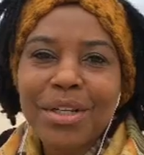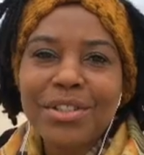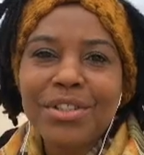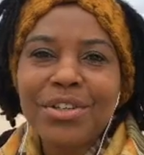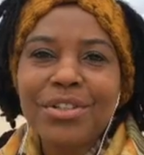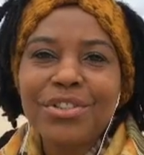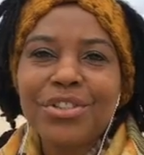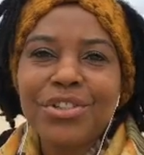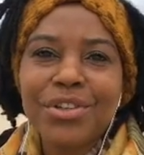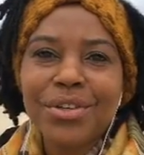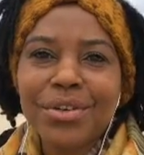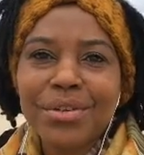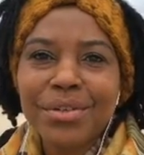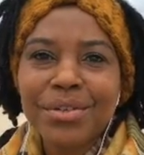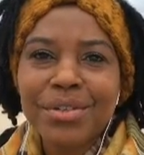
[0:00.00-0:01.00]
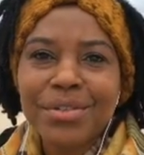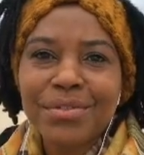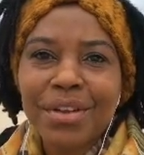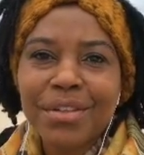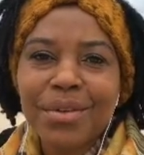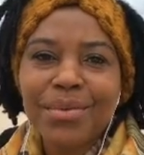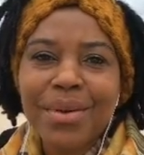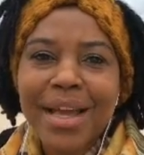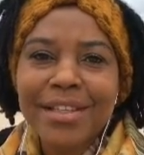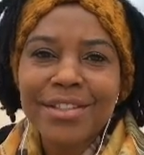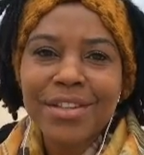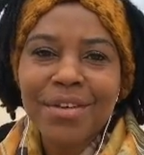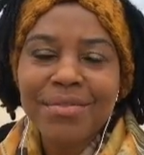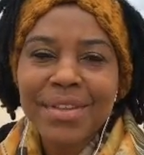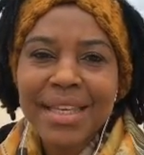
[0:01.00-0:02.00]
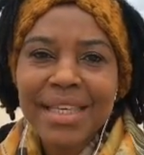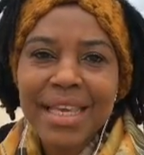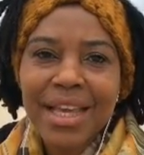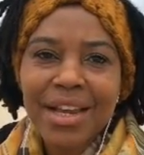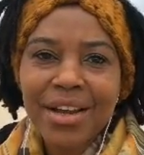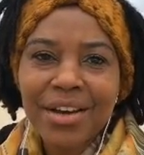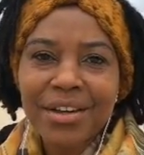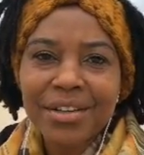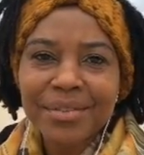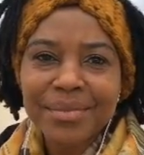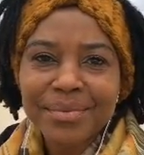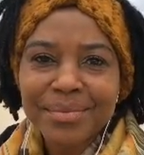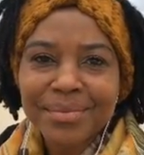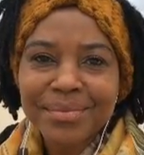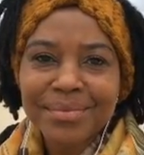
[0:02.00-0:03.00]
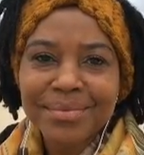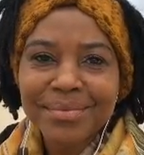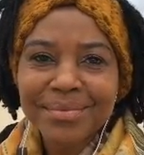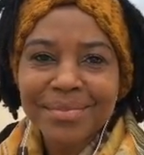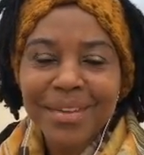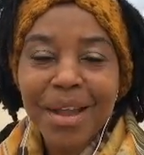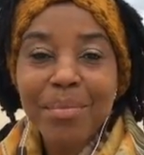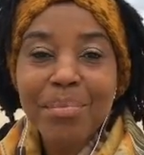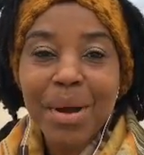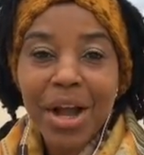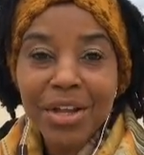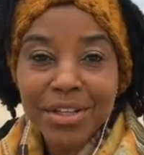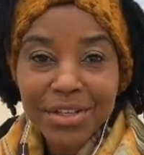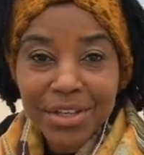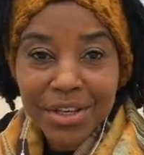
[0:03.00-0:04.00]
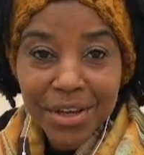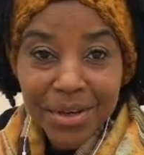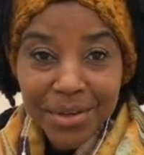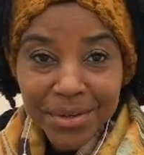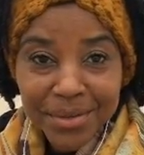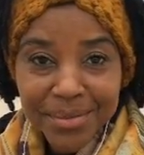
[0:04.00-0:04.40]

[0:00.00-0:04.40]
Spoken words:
do you choose for the rest of the year about you?